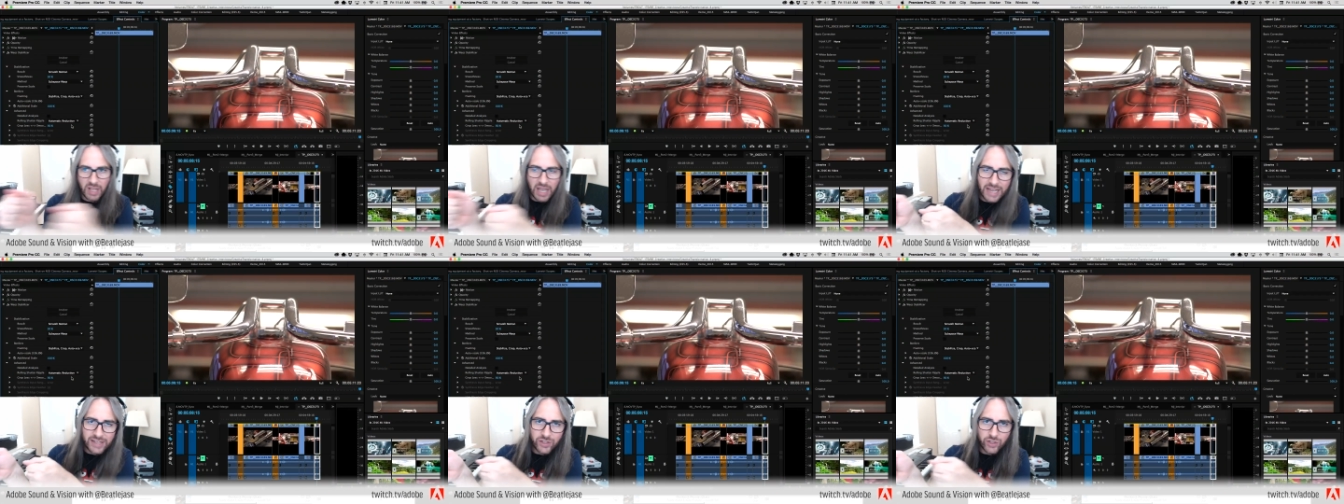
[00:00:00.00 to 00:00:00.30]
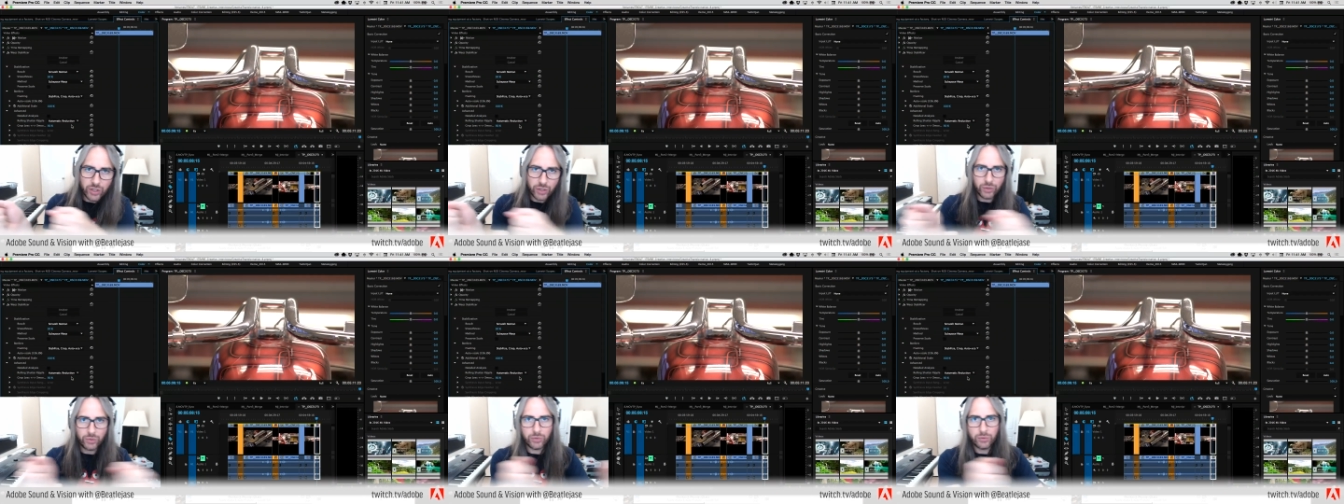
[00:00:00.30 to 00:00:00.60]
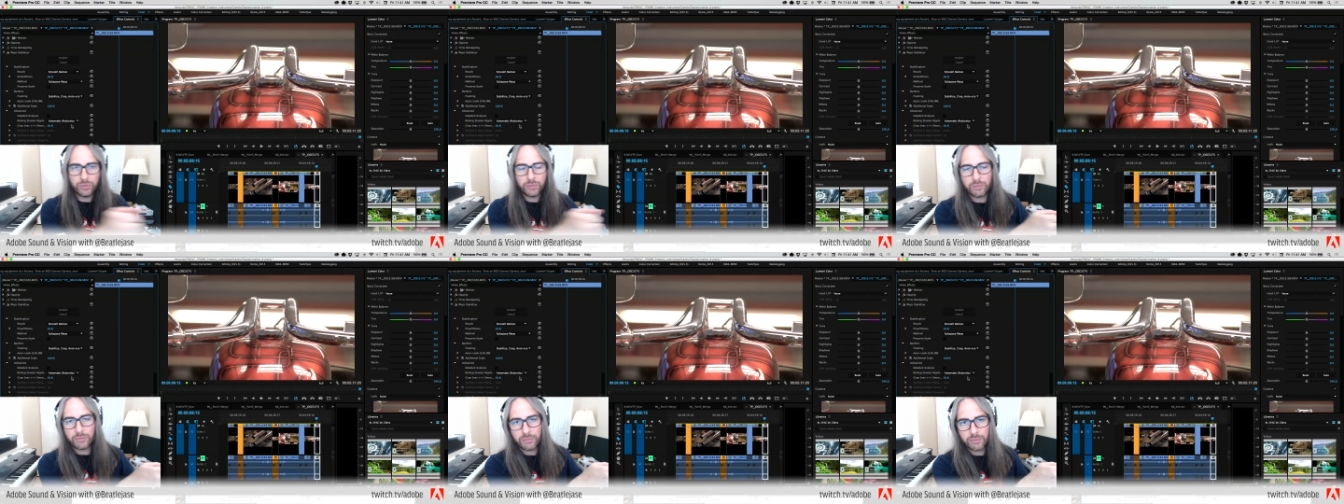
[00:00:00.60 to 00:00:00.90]
As
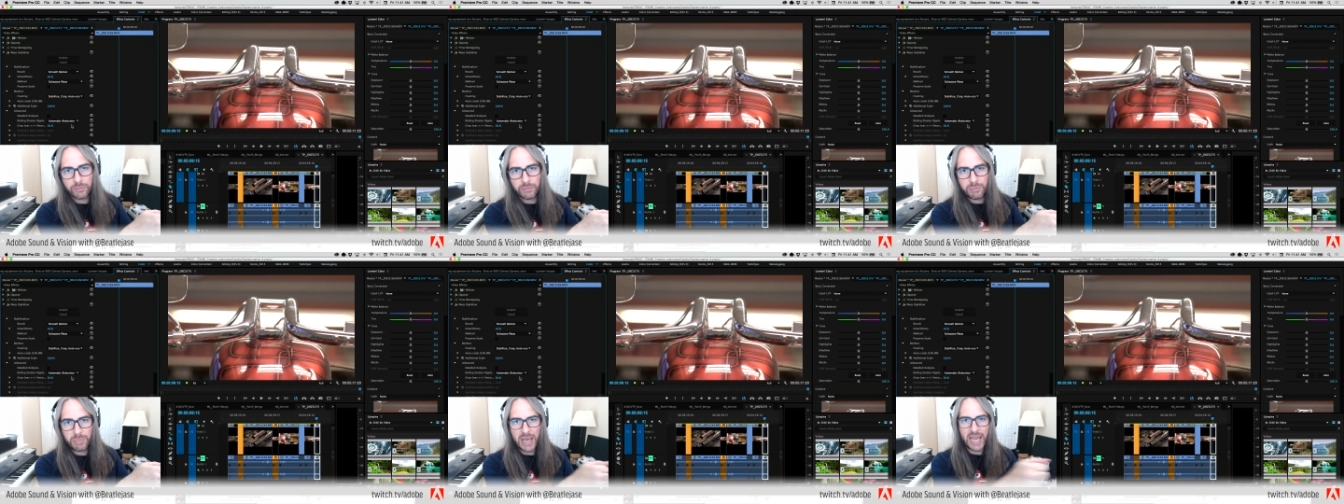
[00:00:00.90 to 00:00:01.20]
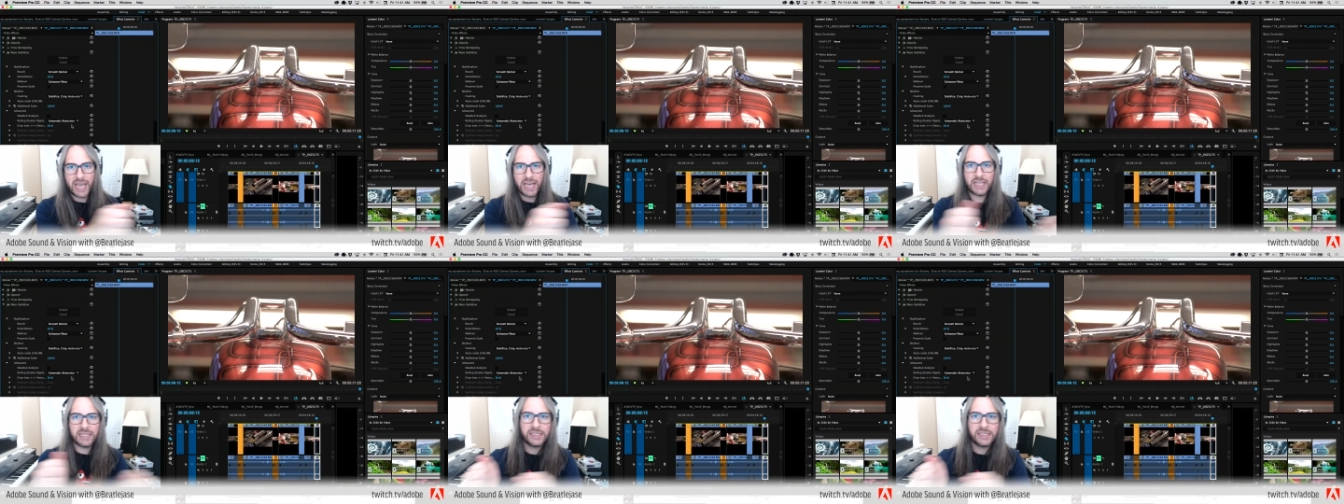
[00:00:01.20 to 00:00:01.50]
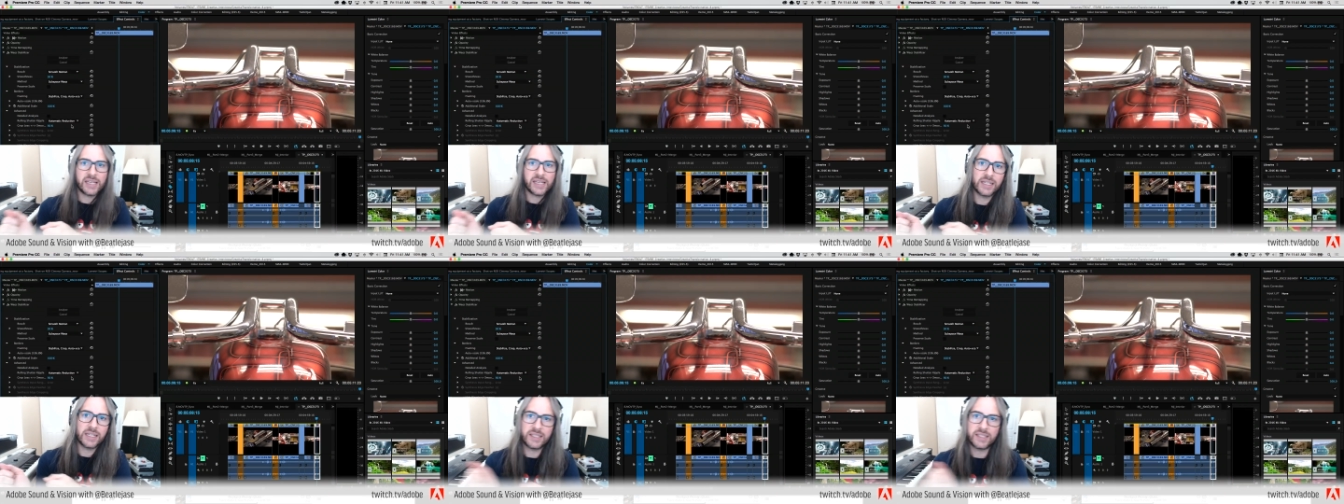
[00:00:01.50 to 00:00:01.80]
you pan
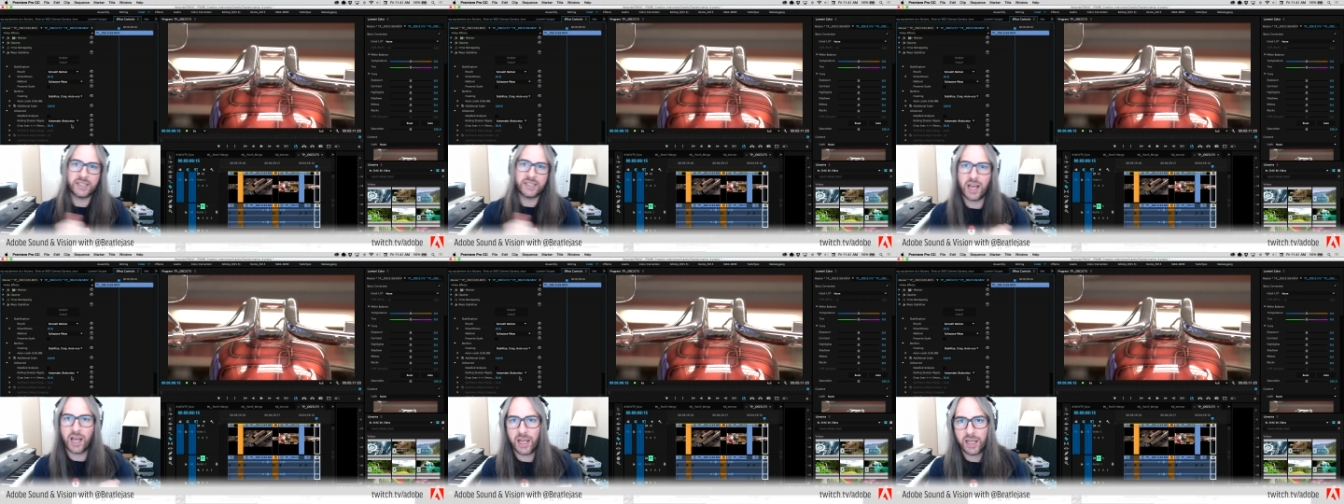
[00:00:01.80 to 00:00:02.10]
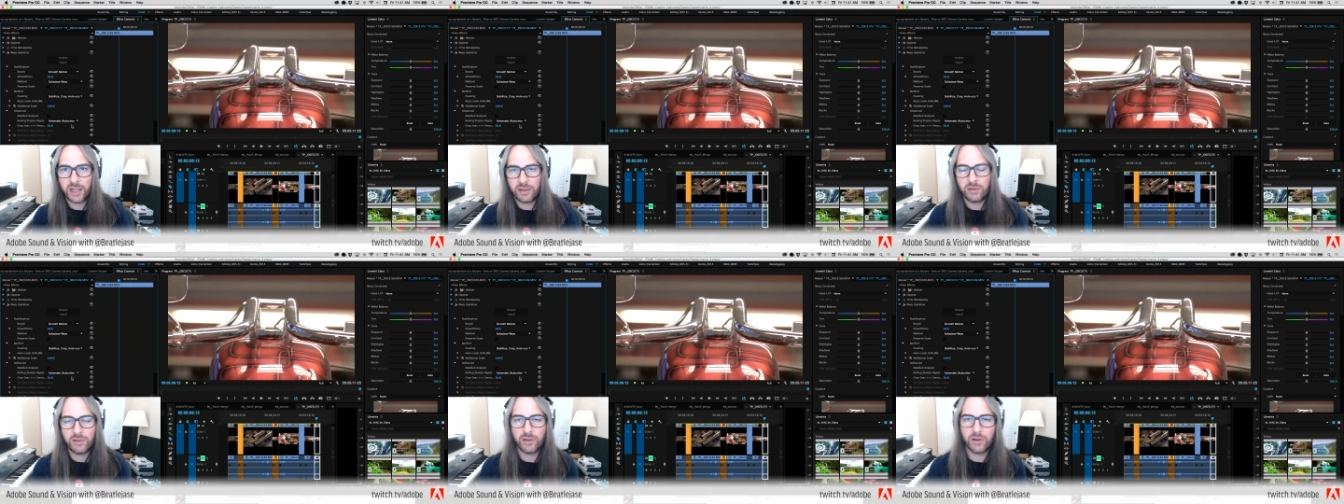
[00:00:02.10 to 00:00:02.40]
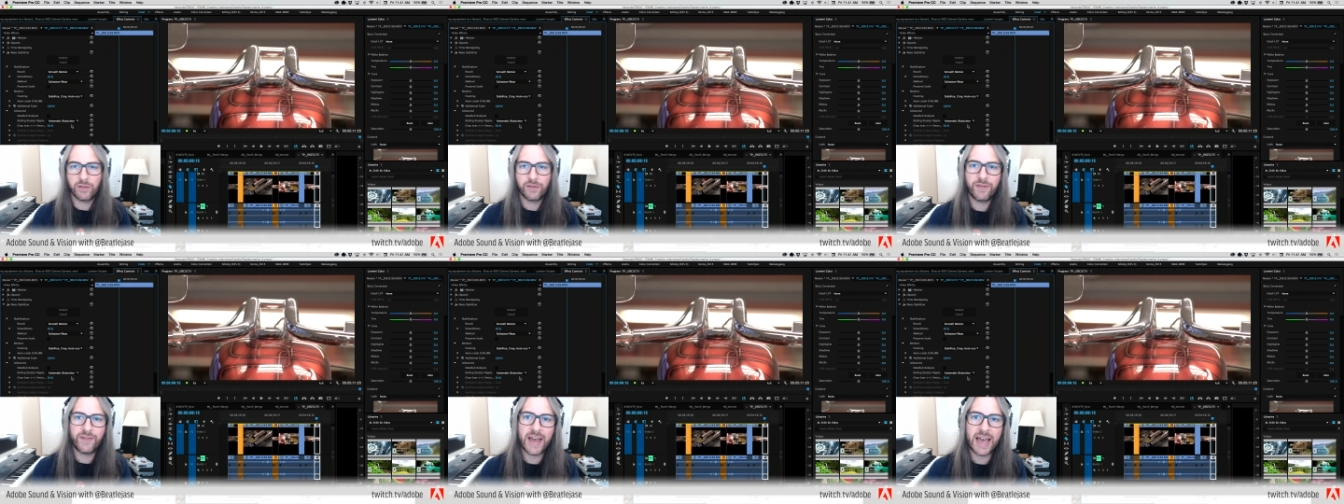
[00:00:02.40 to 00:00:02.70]
side to side,
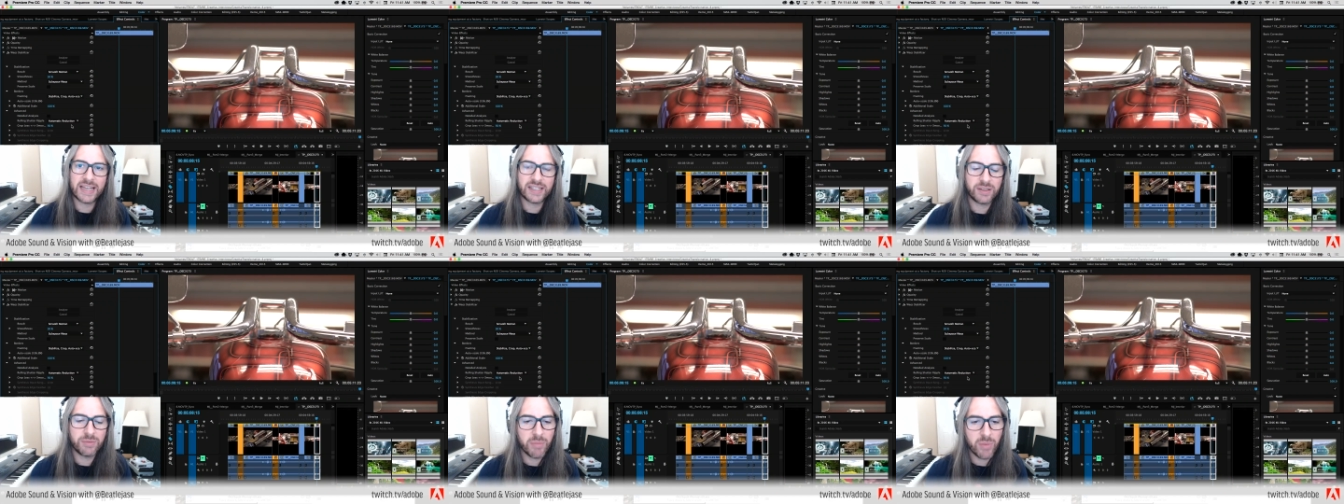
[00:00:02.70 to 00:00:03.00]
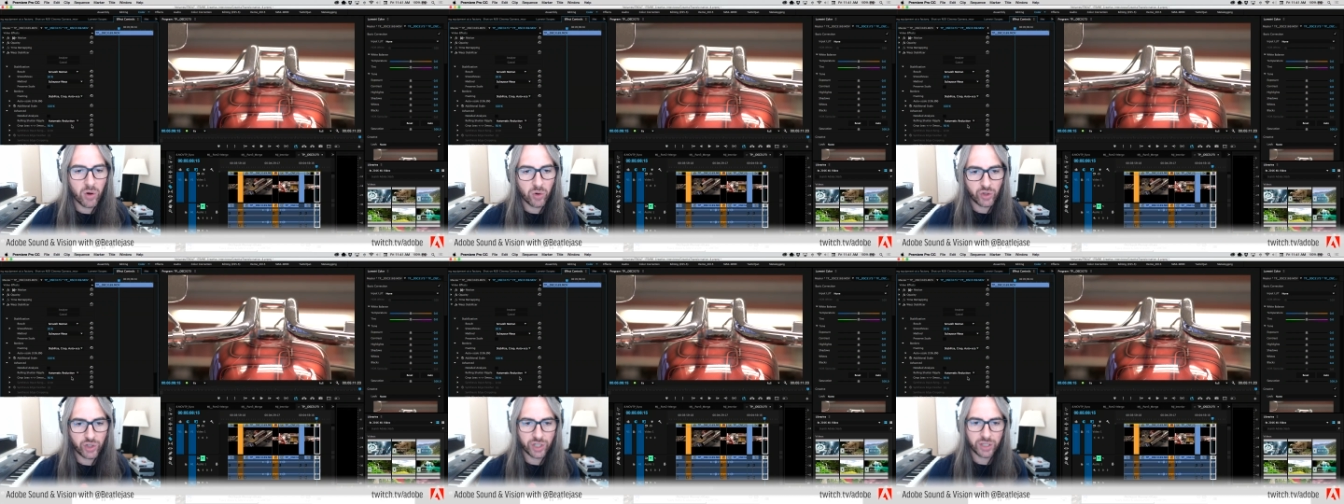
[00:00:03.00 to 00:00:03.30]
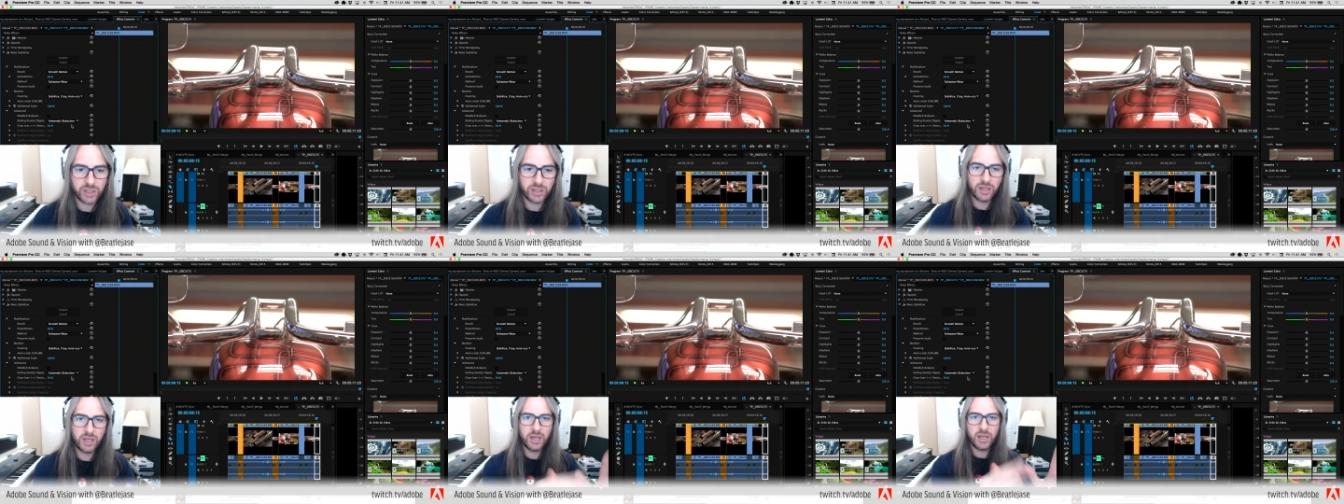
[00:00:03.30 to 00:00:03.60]
fast
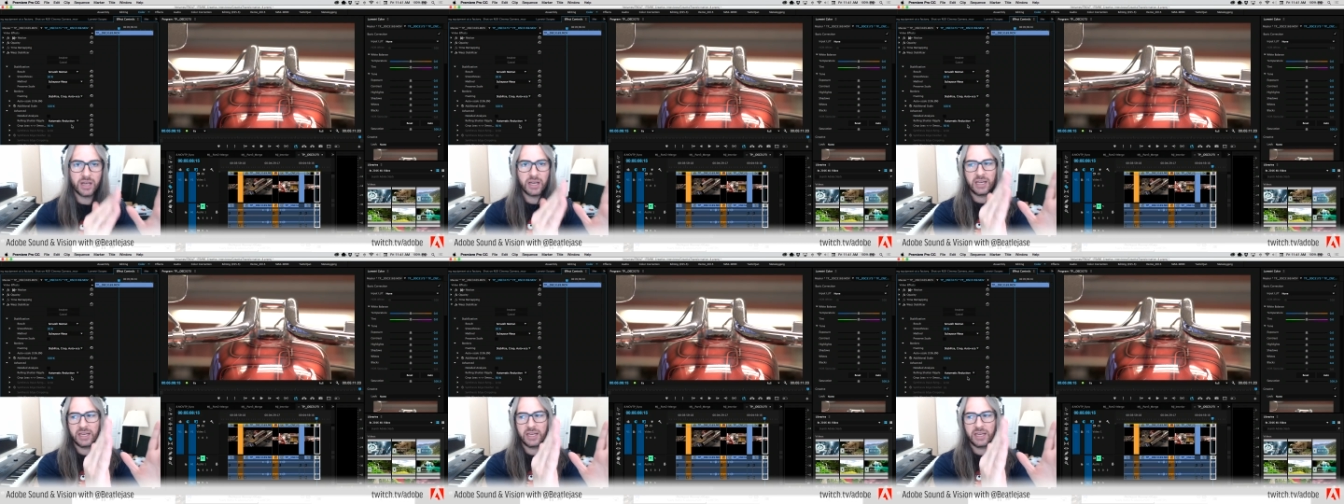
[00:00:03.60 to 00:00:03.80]
motion,